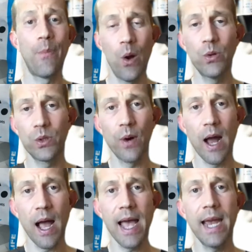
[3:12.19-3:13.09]

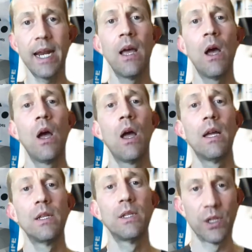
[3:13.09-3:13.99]
post-ride,
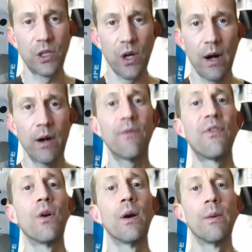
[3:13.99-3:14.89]
to start
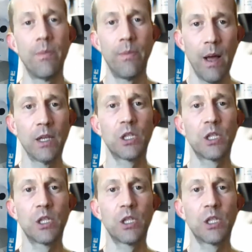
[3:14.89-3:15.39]
for a